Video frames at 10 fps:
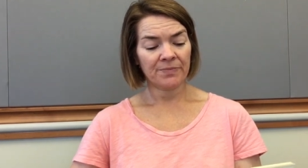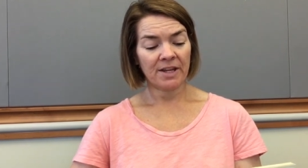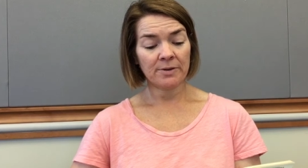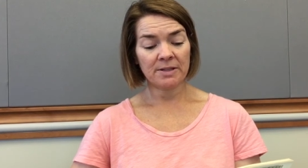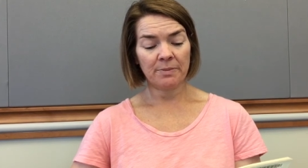
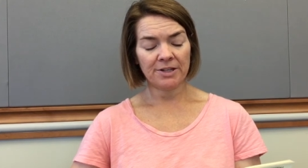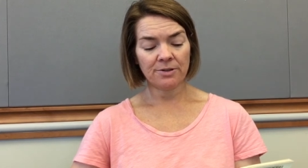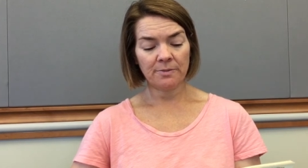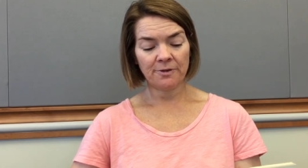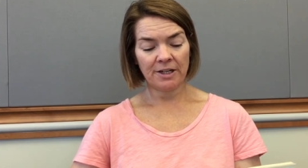There was a
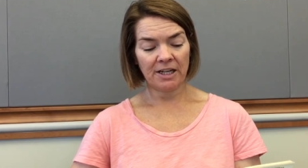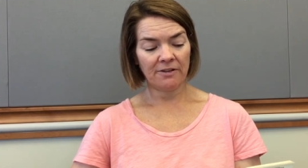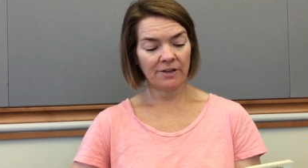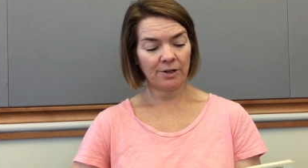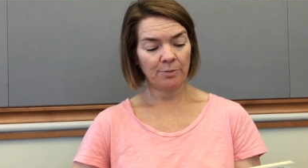bedroom for
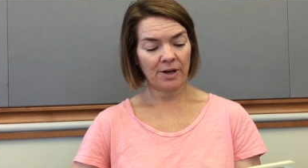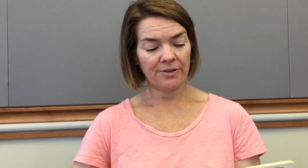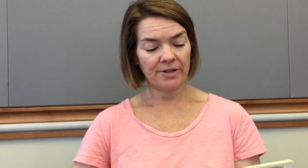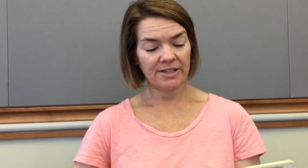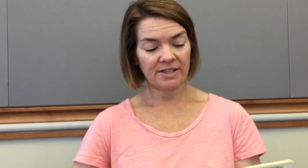Niamh and her
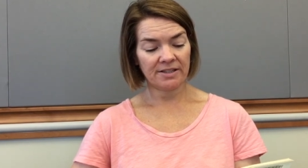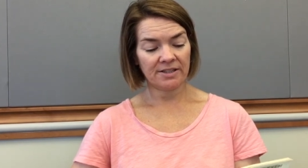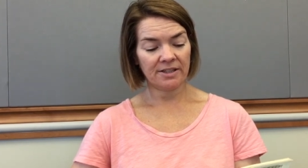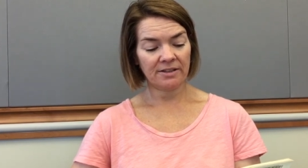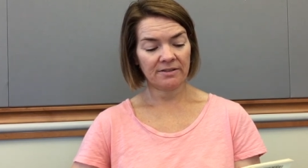brother and
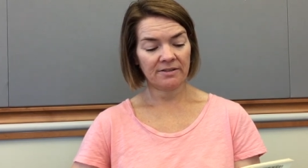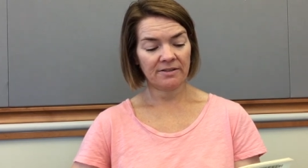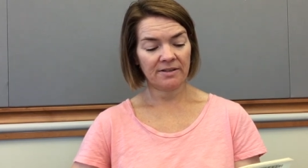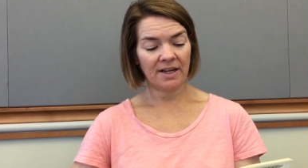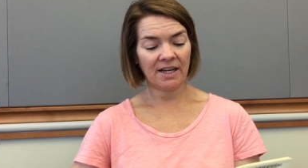sister,
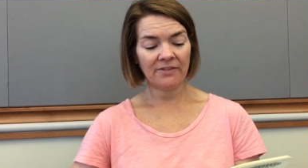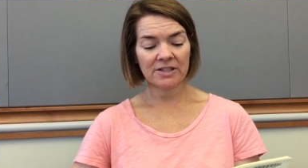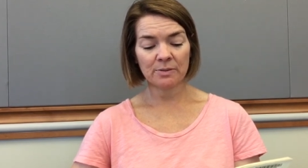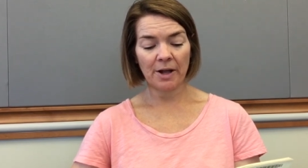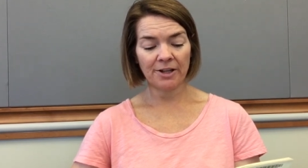an even
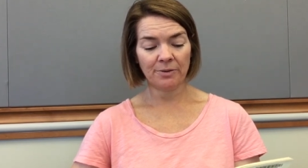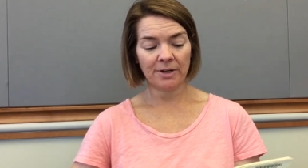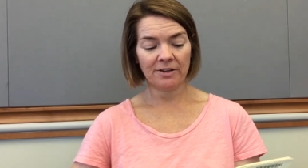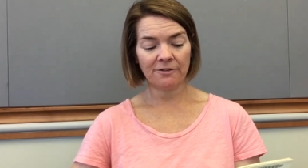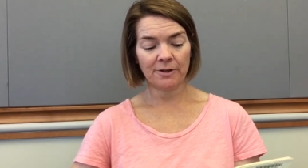smaller
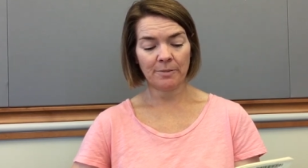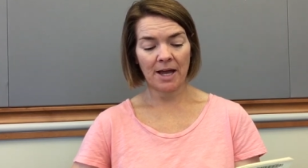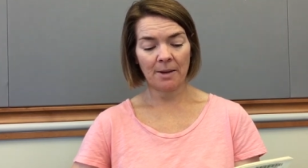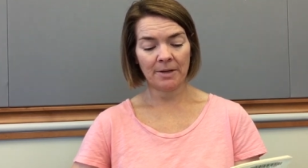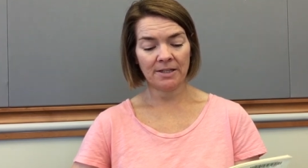one for
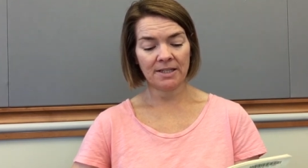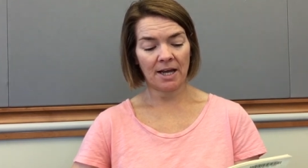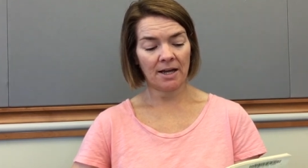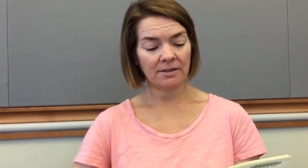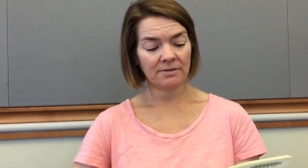Mom and
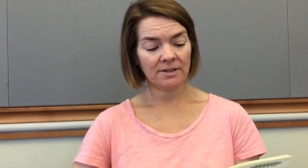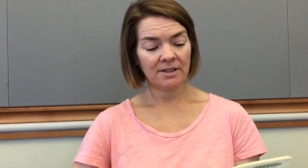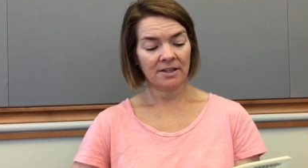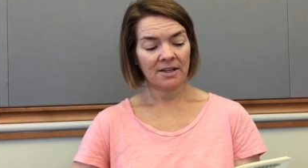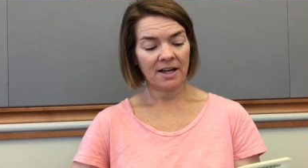Da,
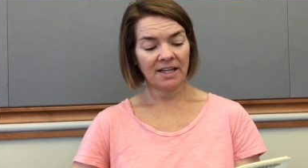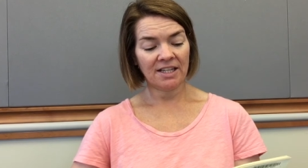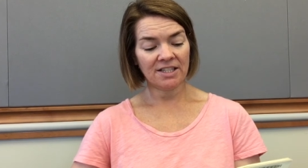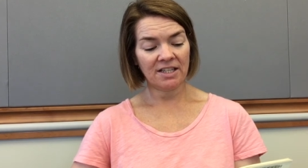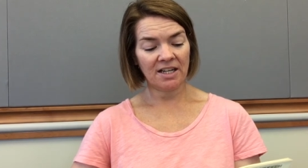a
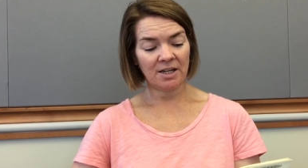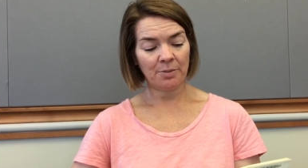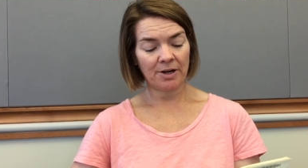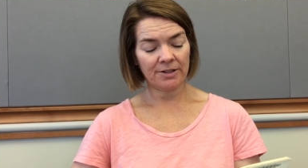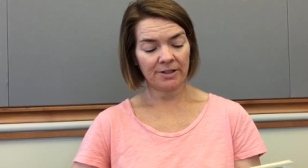kitchen and a
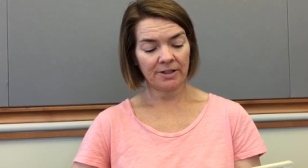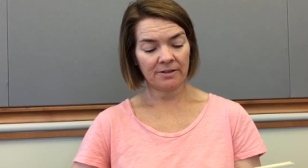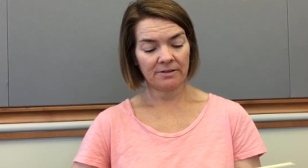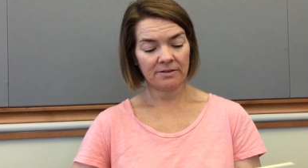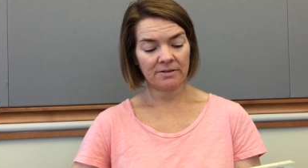parlor.
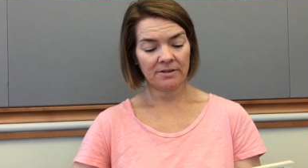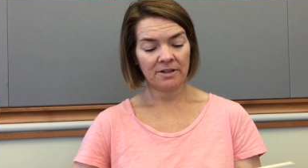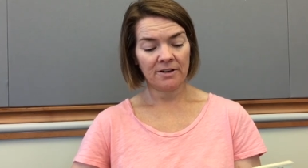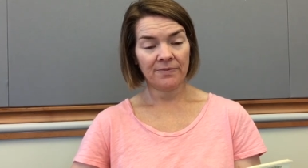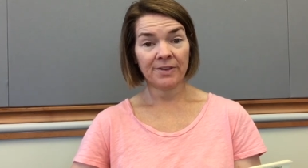
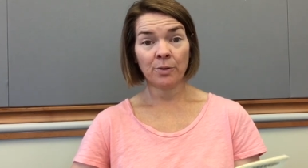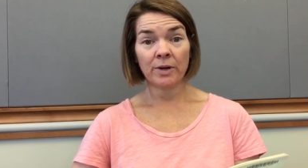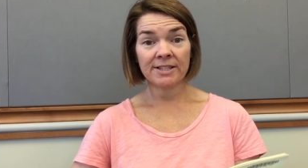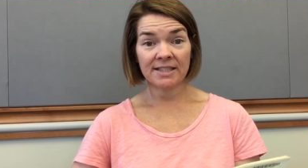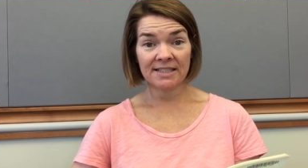There
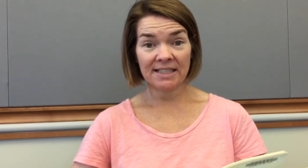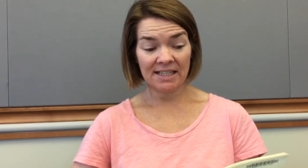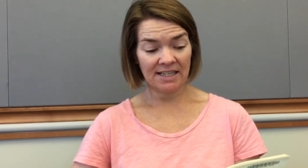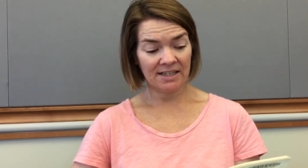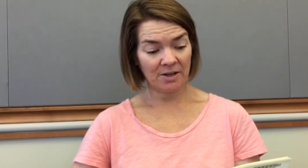was
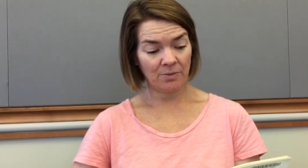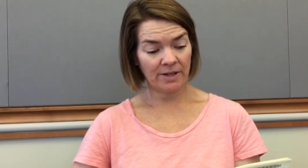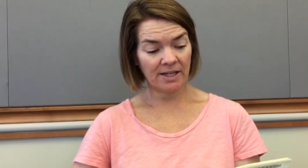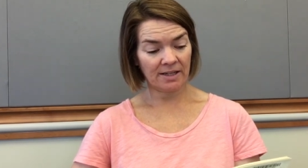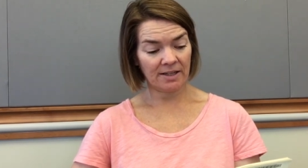indeed a
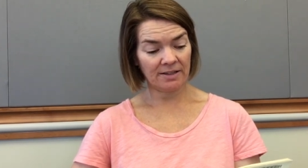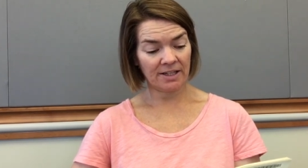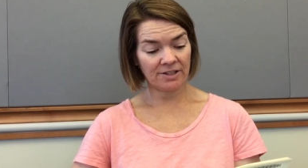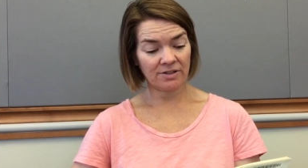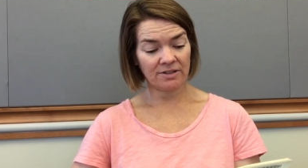weak
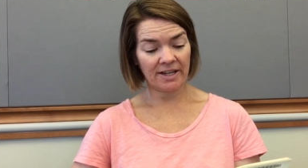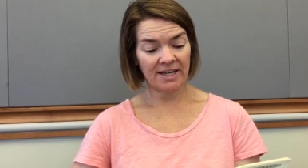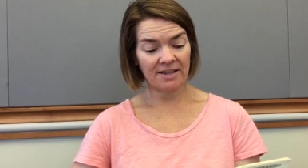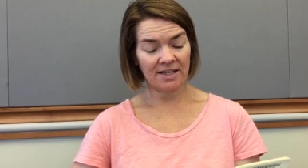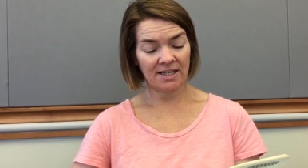electric
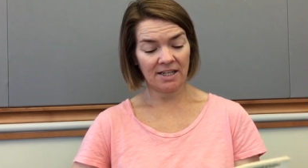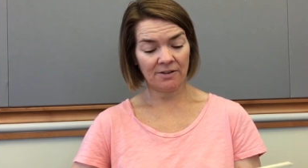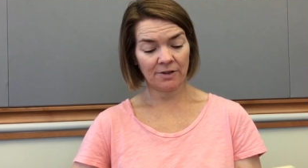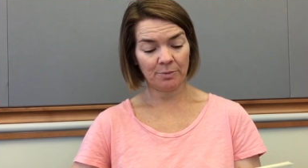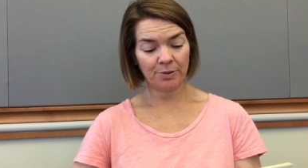light that Niamh
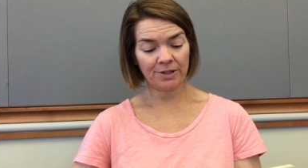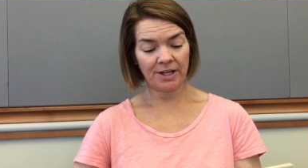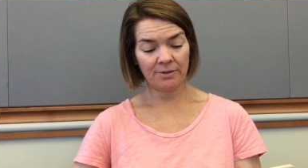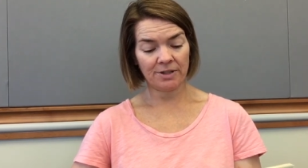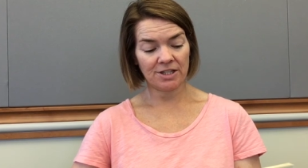could pull
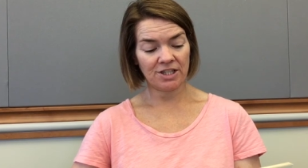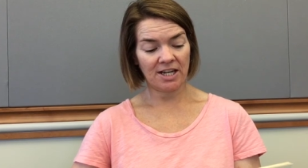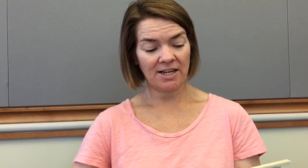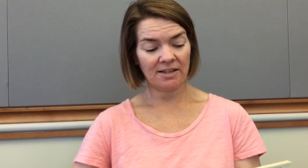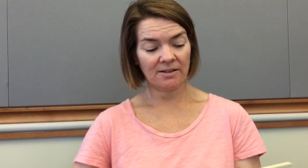on with a
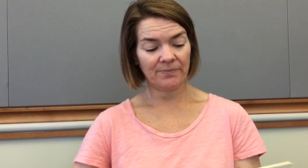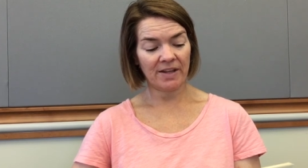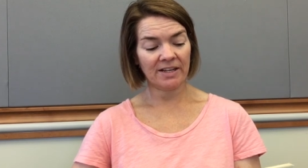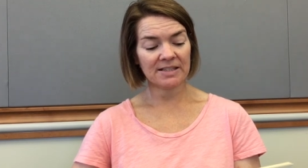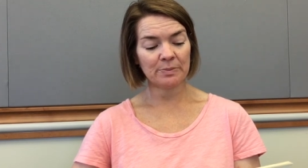chain,
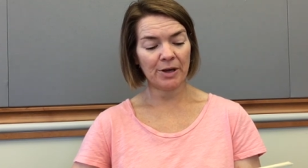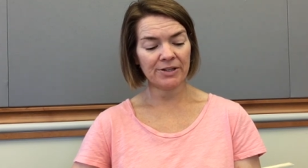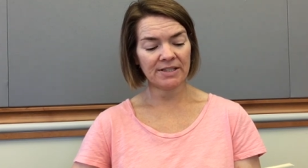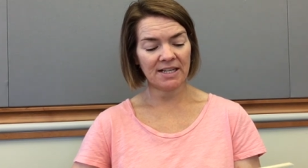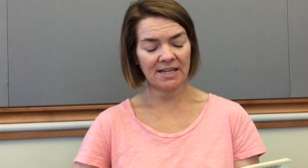and a small
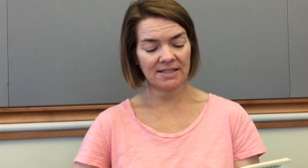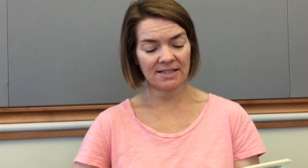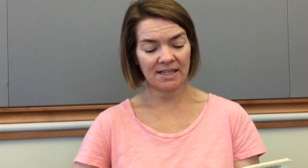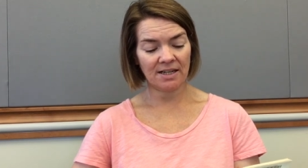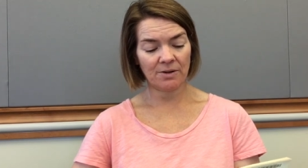stained
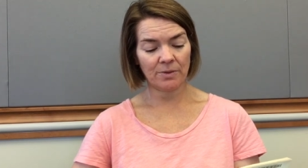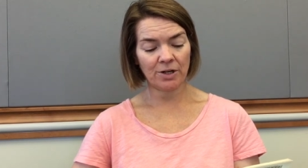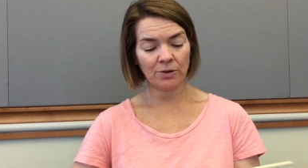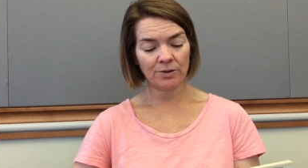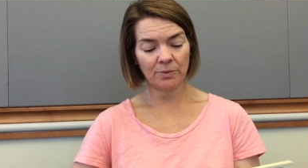sink where
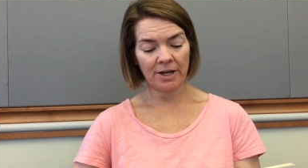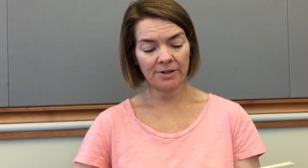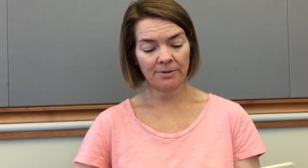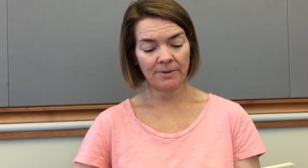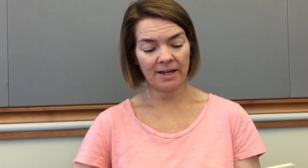cold
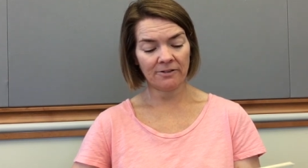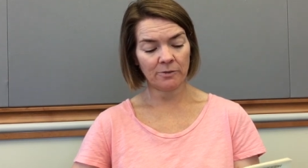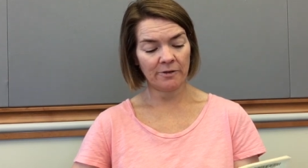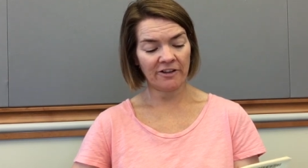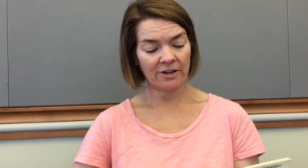water ran from
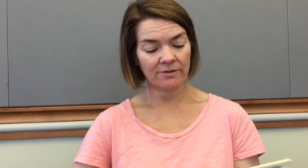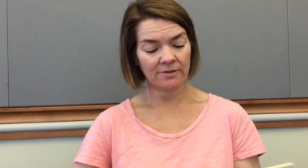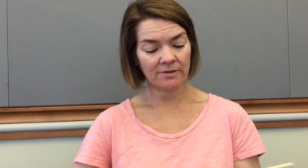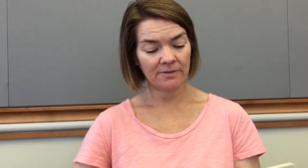a fountain.